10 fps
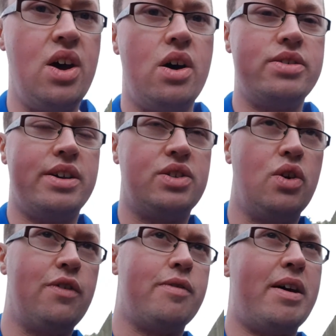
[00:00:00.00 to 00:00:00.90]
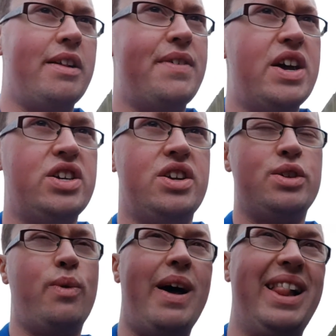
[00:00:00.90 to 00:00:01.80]
Also, it's good for elevation
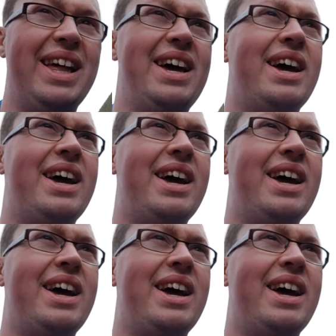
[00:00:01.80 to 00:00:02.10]
as well.